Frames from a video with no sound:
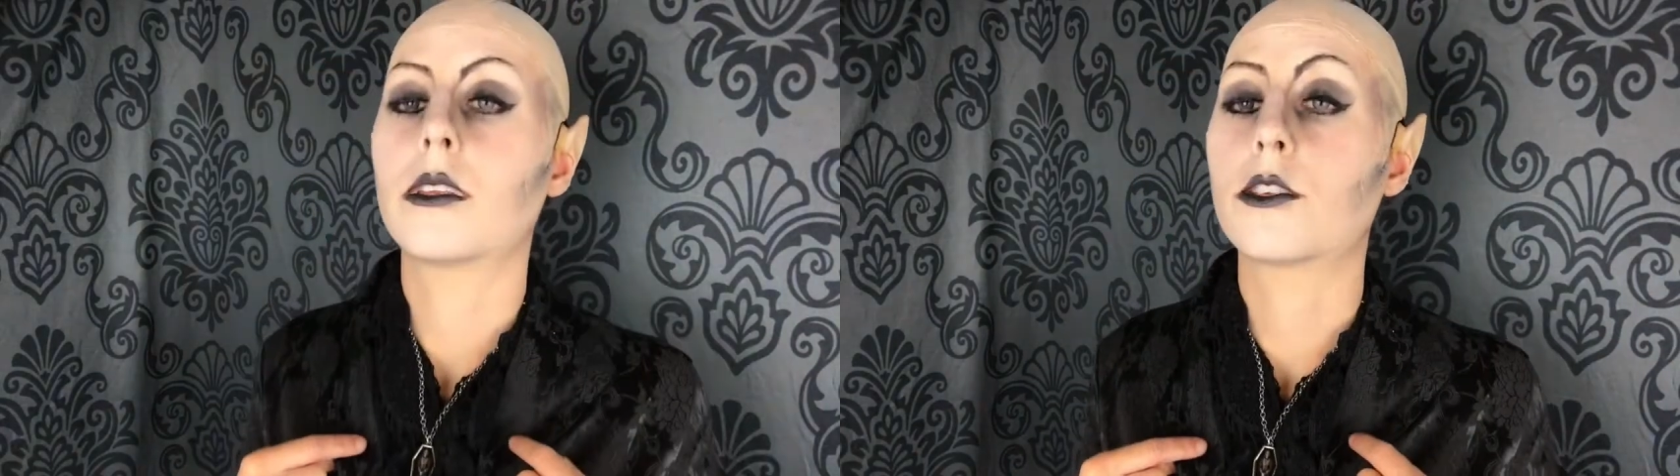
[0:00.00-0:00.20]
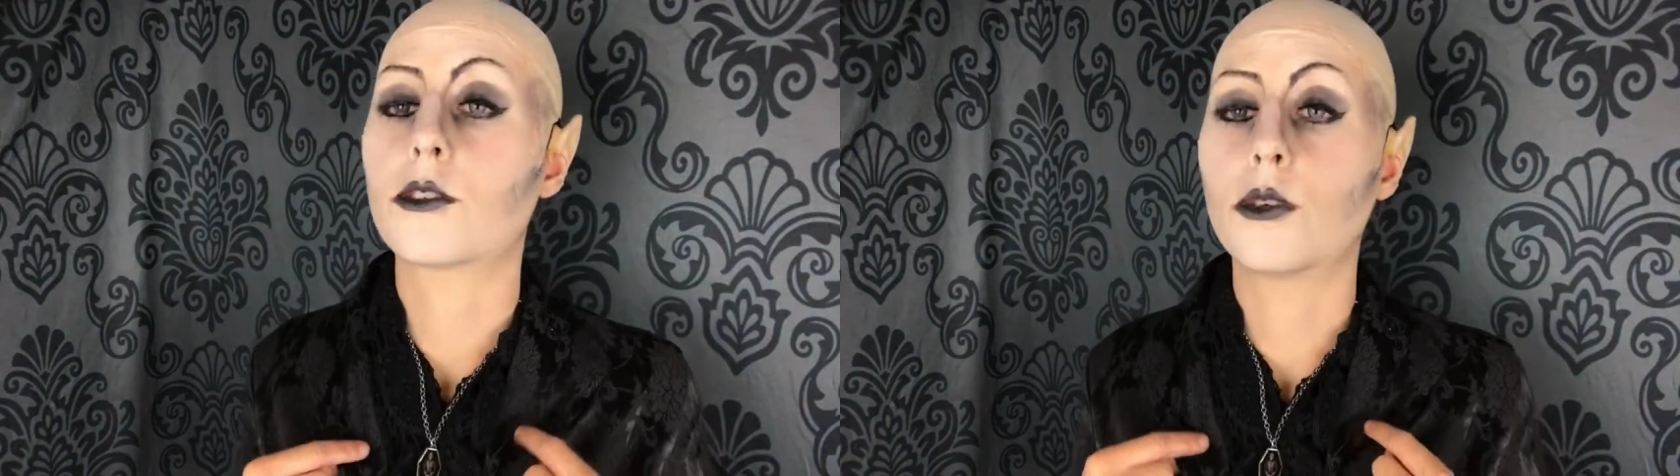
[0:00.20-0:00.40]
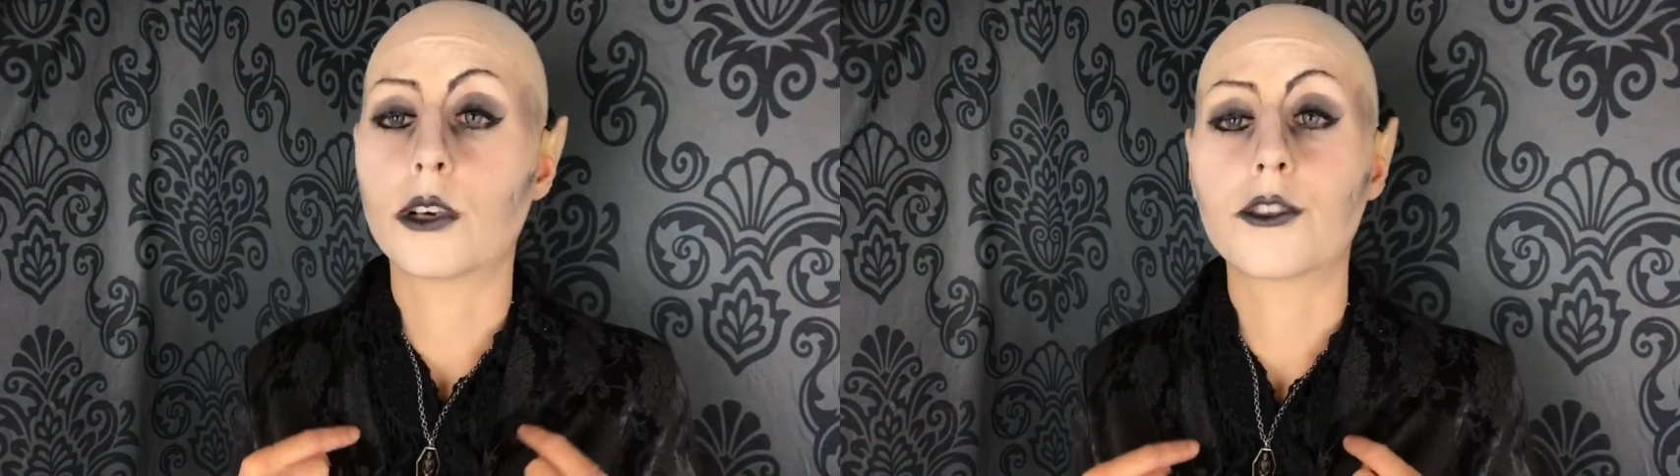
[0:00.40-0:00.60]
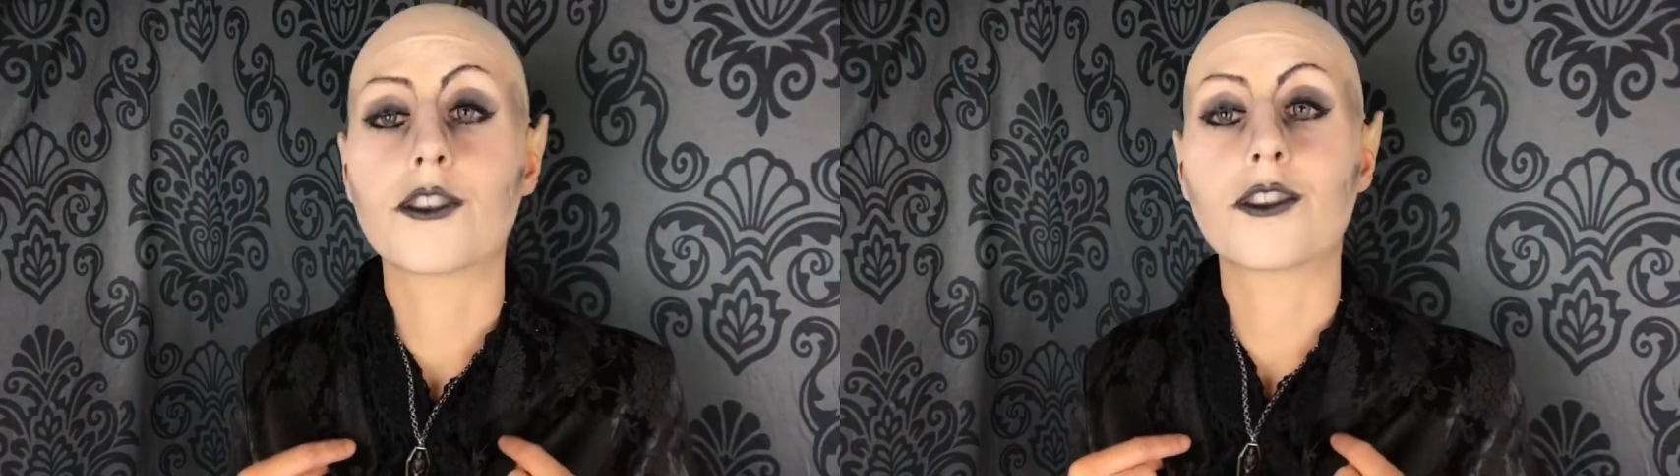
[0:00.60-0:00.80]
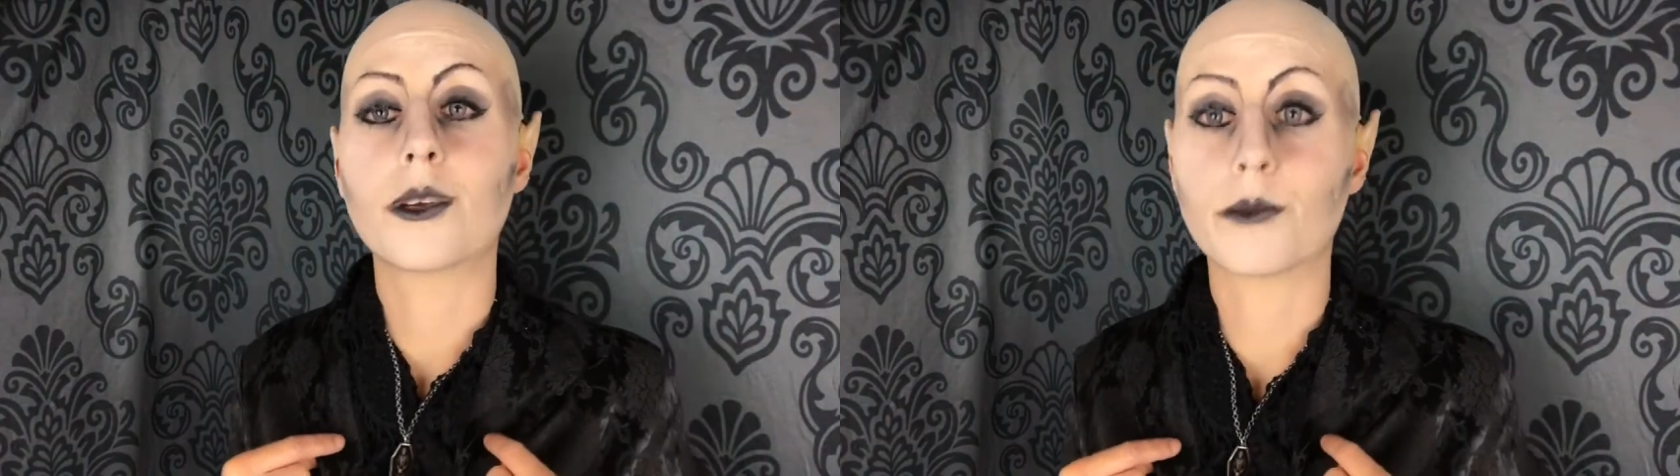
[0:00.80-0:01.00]
This
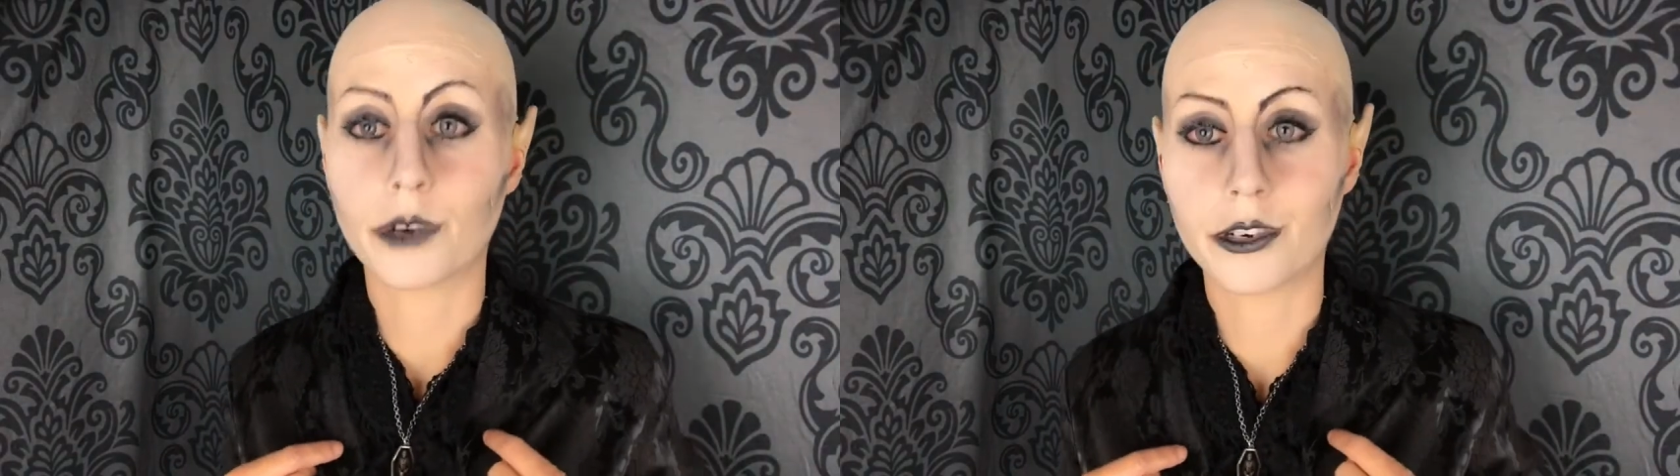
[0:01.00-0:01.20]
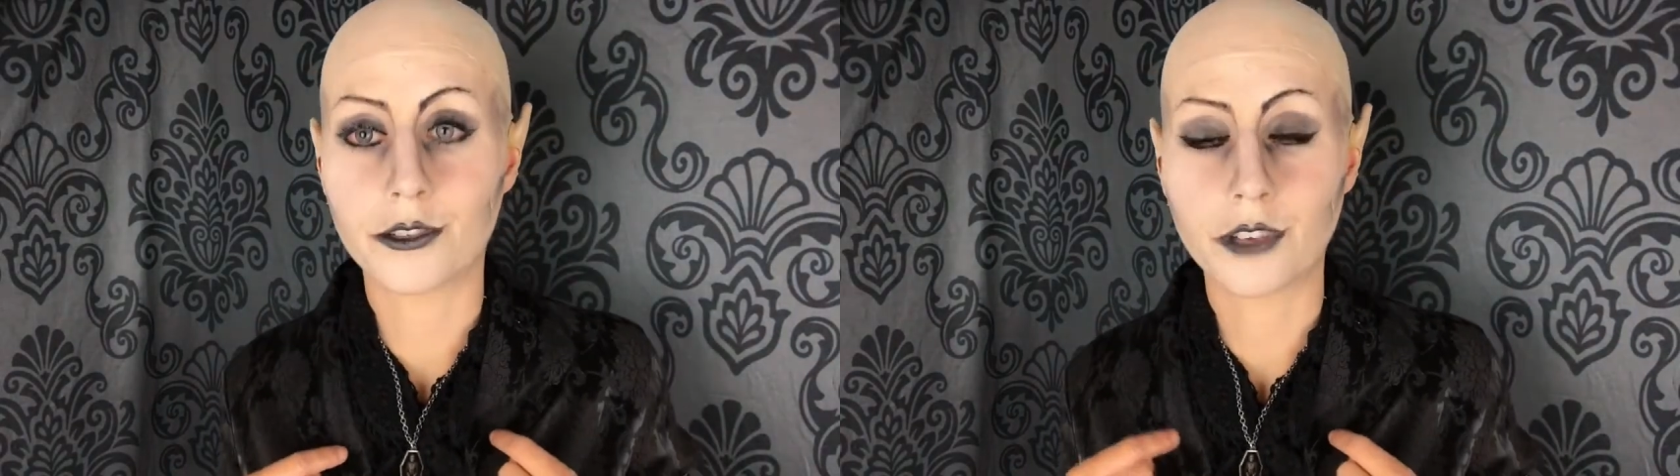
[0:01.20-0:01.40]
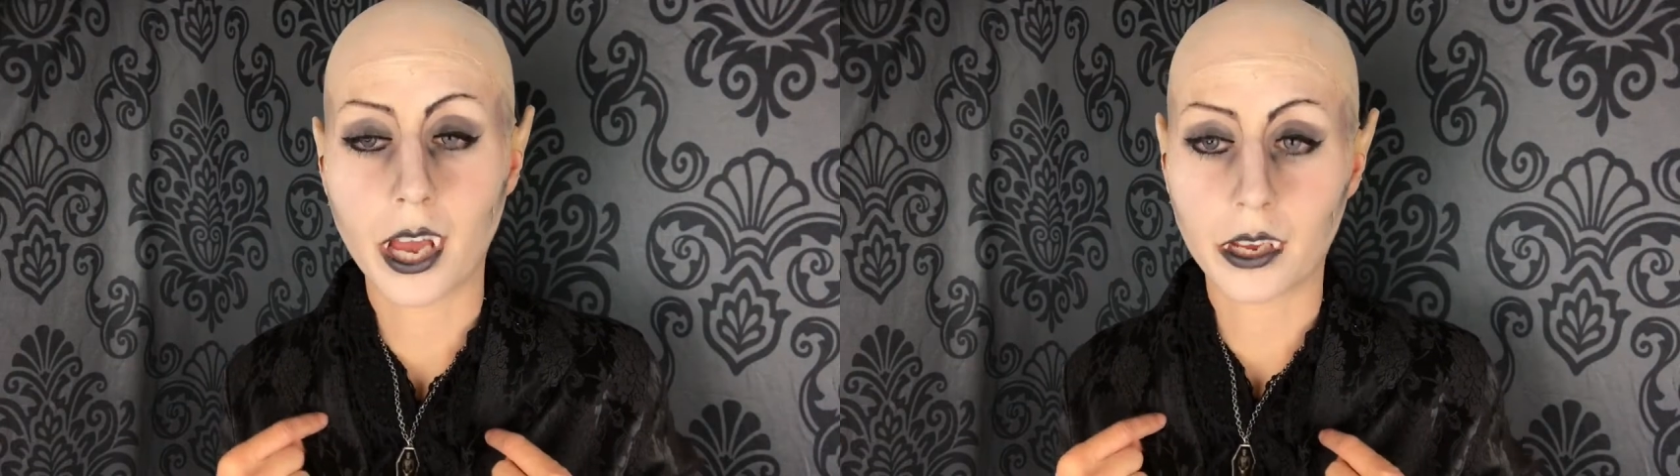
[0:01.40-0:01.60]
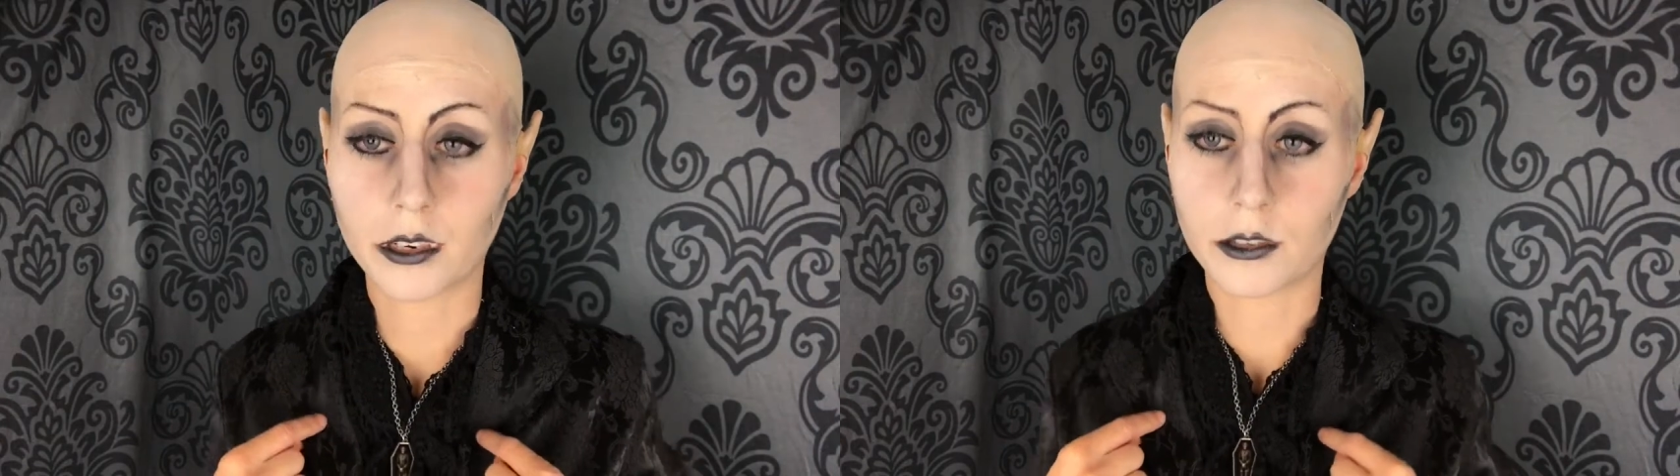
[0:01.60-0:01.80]
gorgeous embroidered jacket